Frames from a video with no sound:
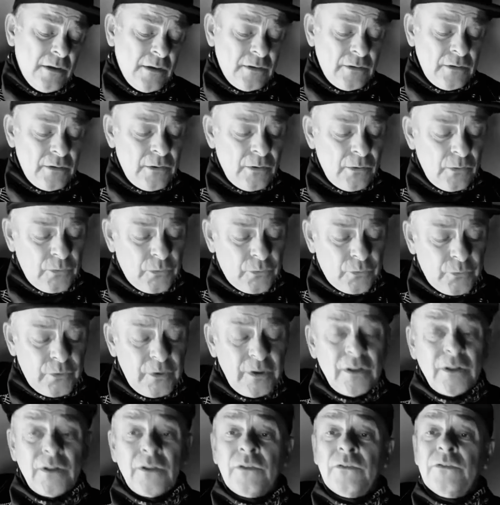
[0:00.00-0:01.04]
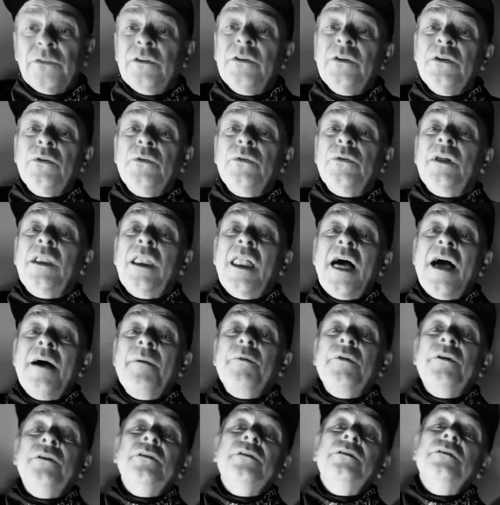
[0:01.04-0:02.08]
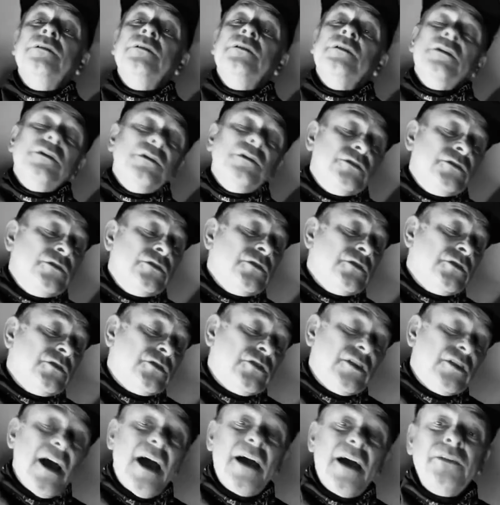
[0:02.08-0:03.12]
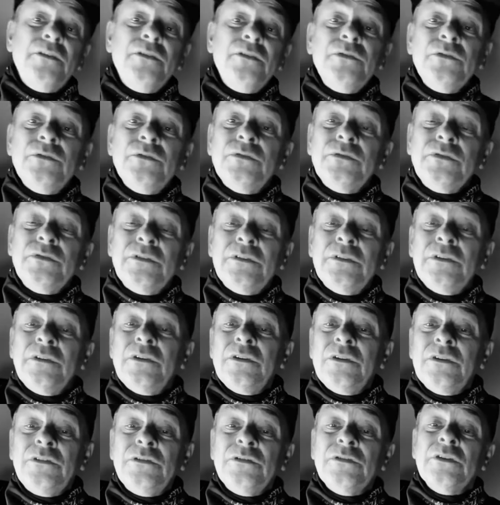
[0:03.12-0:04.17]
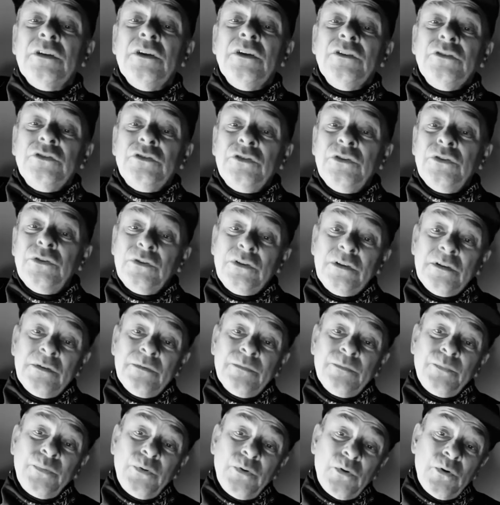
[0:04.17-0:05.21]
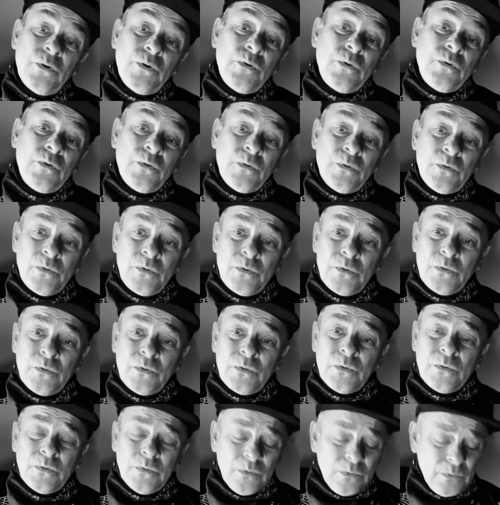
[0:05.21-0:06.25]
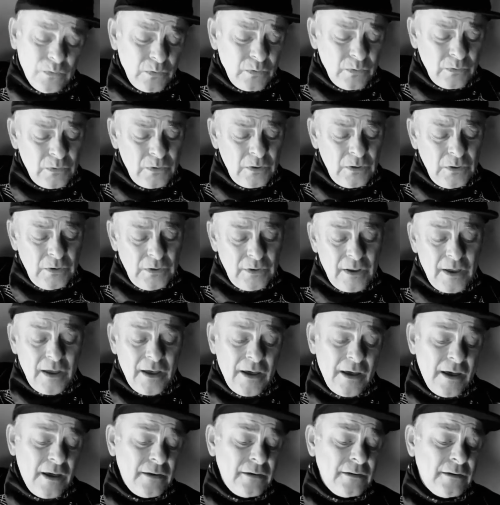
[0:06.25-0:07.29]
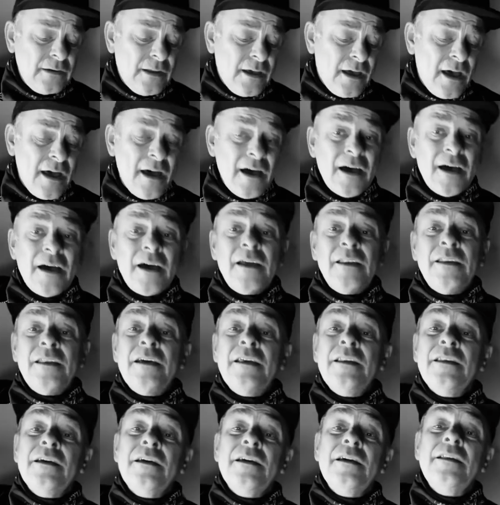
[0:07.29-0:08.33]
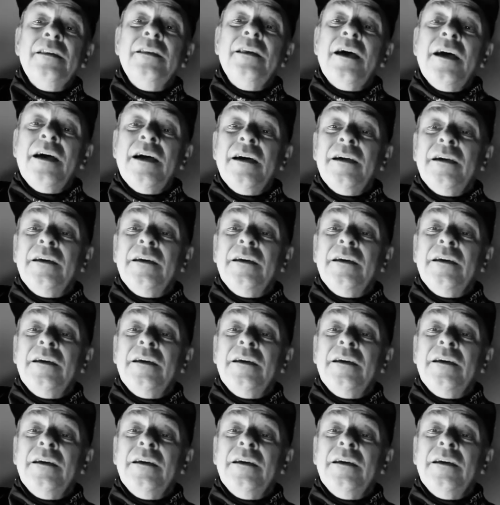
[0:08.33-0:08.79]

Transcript: no thrills and no clamour, just shadows and huts shooting pool. Na na na na na na.